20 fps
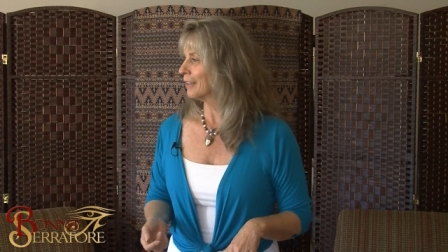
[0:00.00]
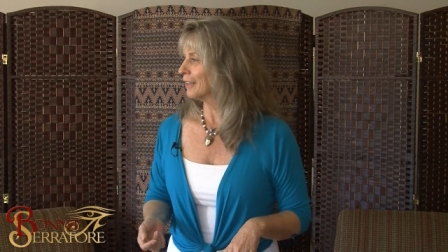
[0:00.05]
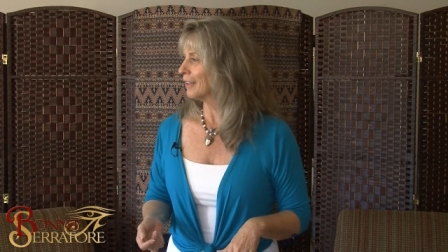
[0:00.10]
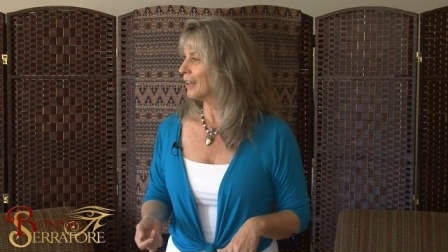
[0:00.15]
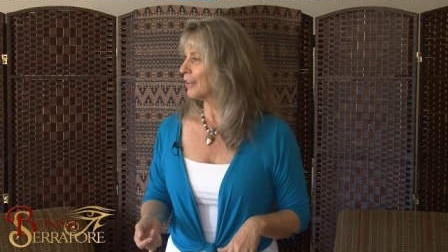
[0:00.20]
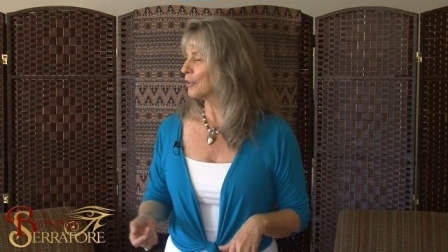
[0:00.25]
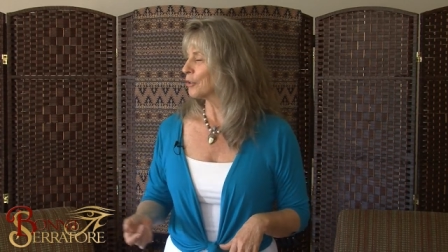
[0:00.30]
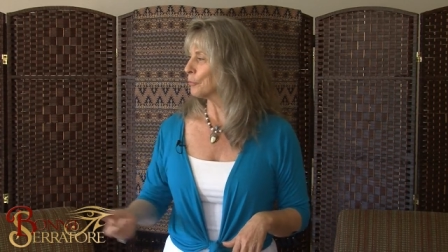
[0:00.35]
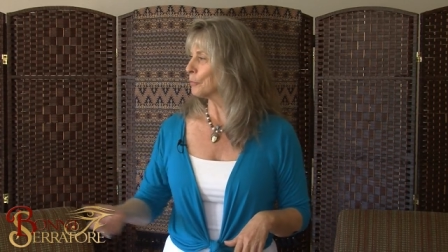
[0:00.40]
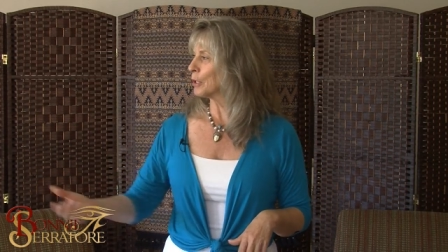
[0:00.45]

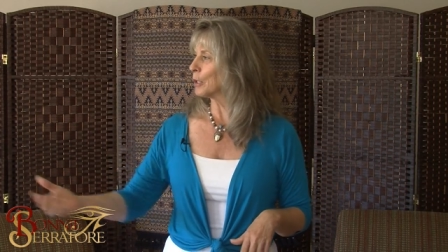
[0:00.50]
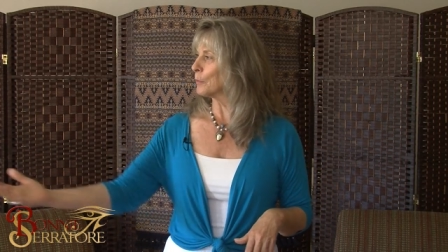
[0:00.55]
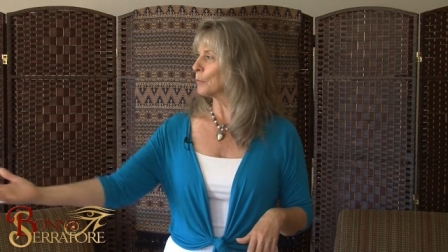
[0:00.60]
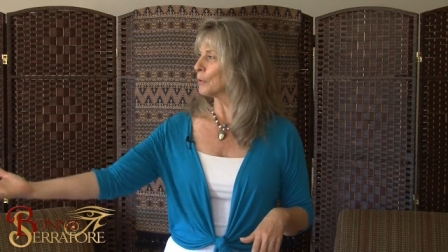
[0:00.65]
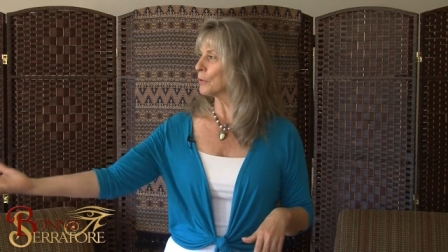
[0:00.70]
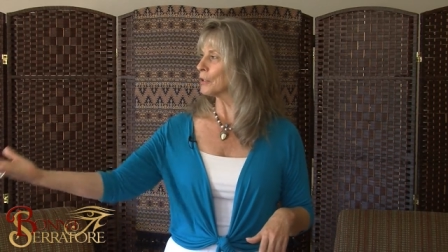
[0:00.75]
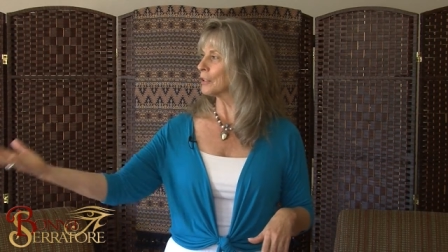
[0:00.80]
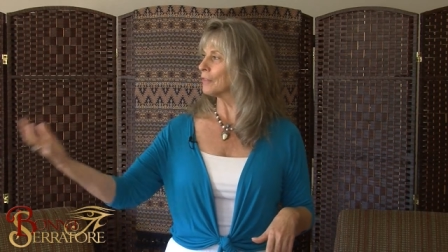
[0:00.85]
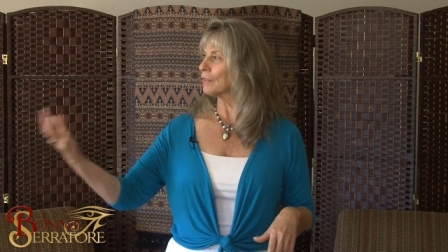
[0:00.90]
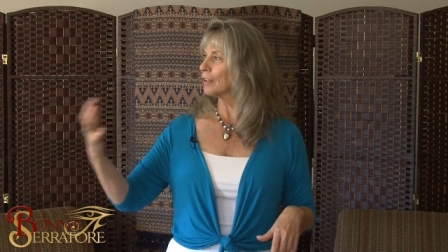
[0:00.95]
other
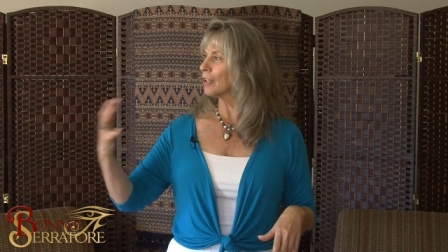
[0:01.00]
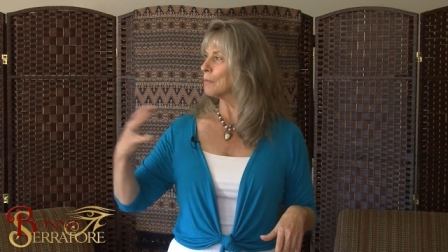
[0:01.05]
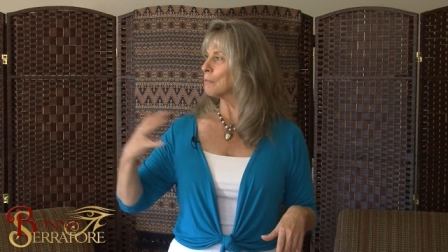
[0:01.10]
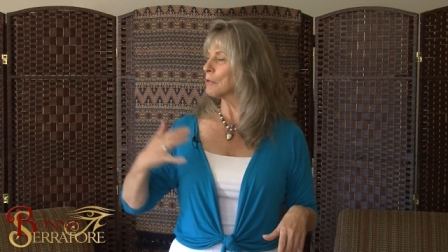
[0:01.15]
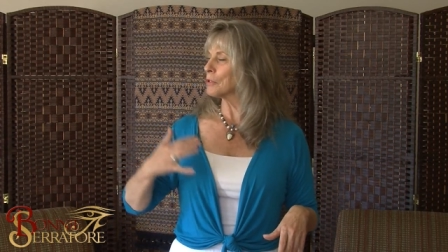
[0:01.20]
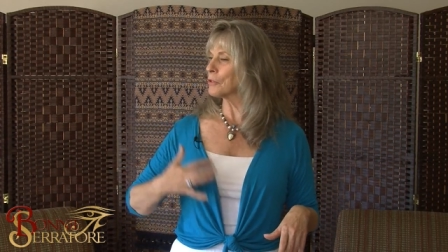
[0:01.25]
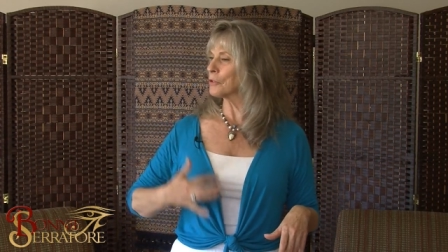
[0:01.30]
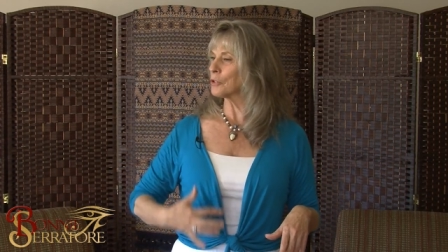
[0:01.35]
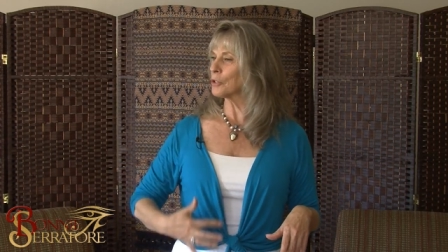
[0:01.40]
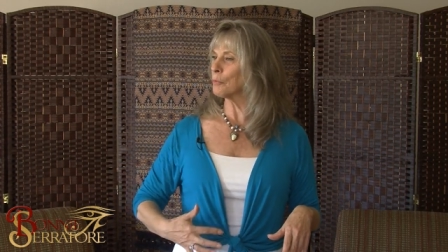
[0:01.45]
people that have come
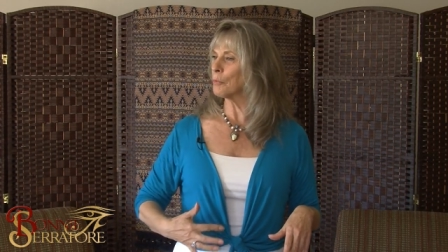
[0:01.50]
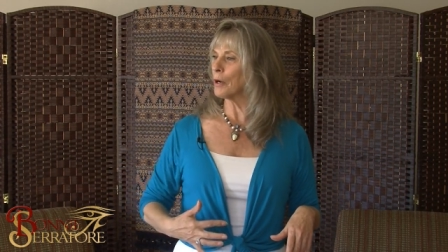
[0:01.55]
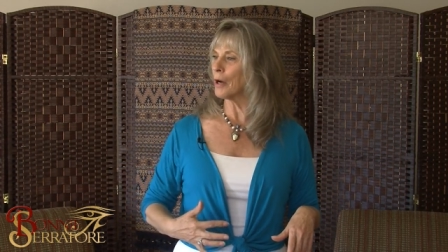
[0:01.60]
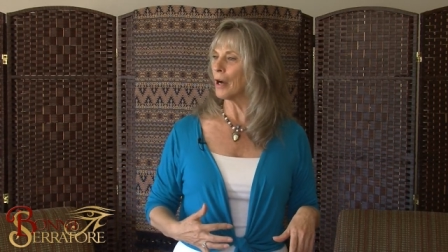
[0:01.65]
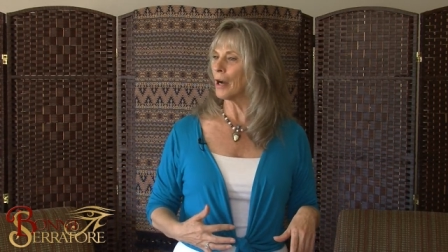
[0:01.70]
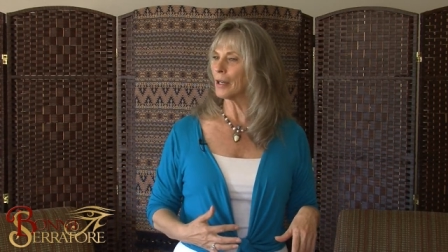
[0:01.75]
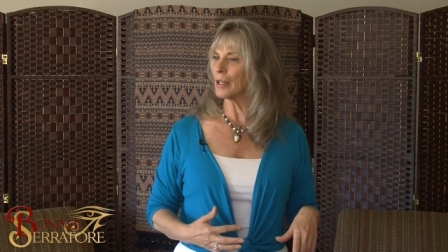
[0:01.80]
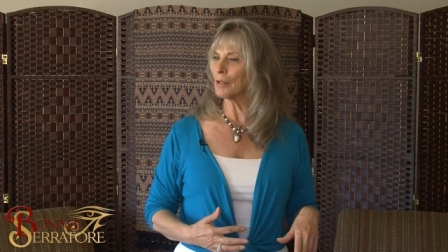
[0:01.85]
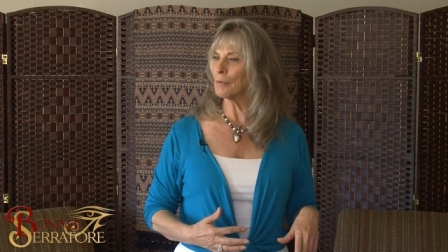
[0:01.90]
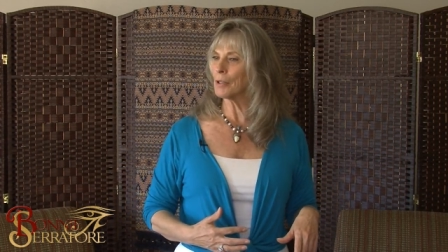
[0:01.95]
into your
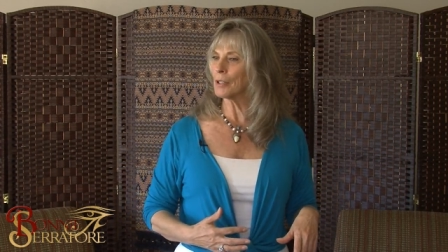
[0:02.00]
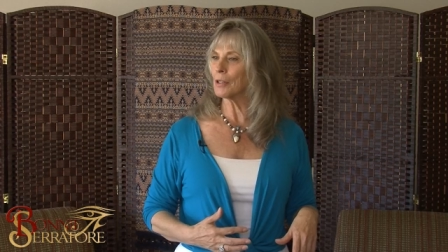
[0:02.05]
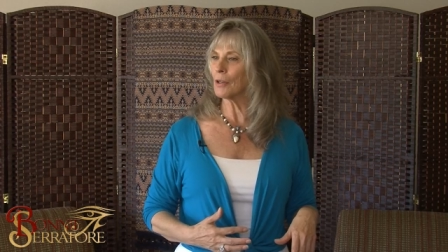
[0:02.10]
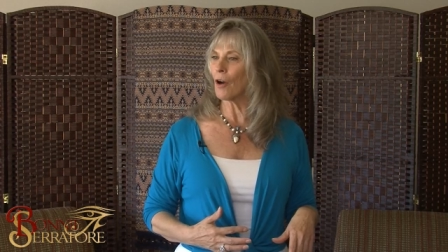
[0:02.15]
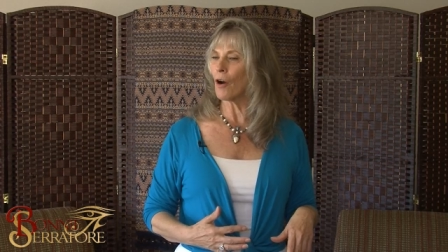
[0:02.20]
body with